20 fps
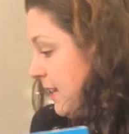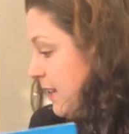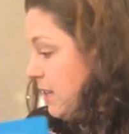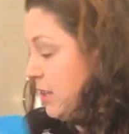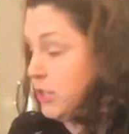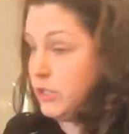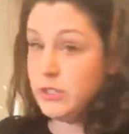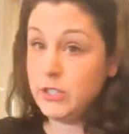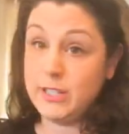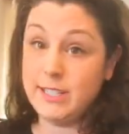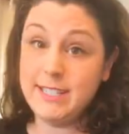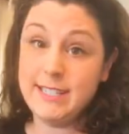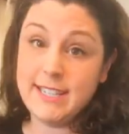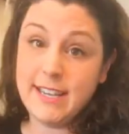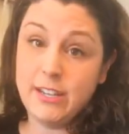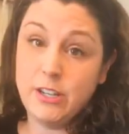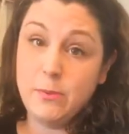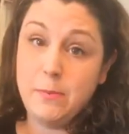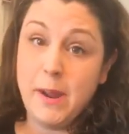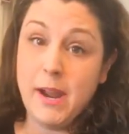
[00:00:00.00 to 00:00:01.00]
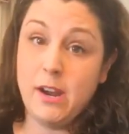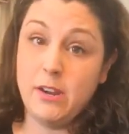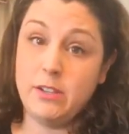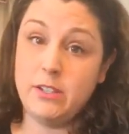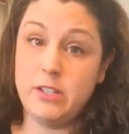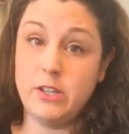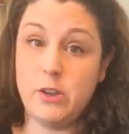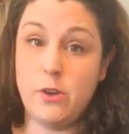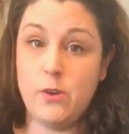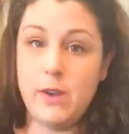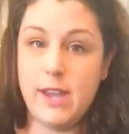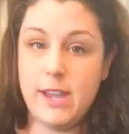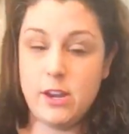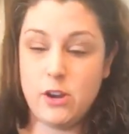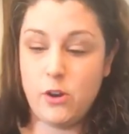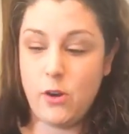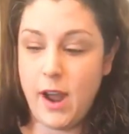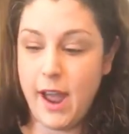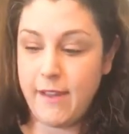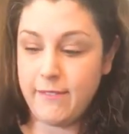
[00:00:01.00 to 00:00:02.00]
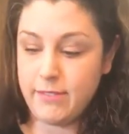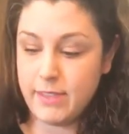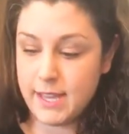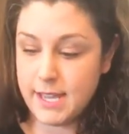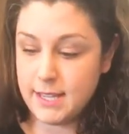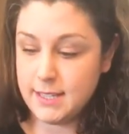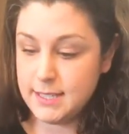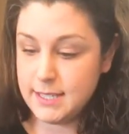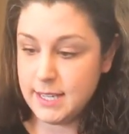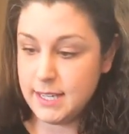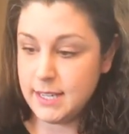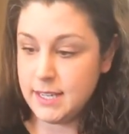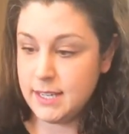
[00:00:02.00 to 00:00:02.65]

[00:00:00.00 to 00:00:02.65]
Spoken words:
So you can send your parents to go get your craft things.